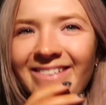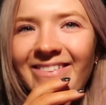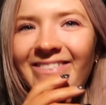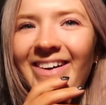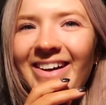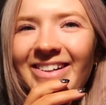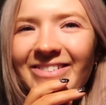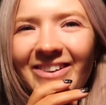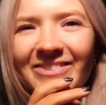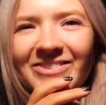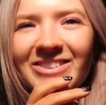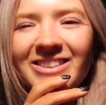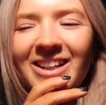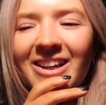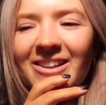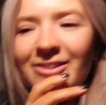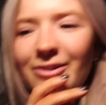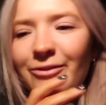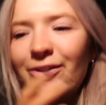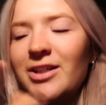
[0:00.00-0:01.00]
Why do I have to say
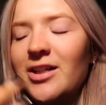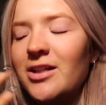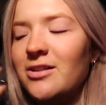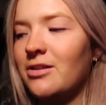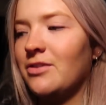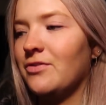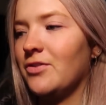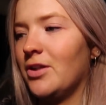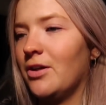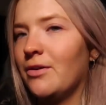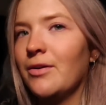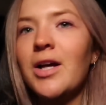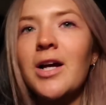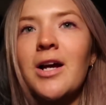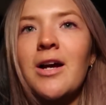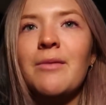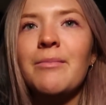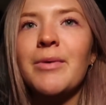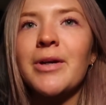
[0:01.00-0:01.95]
that so weird? I don't even know.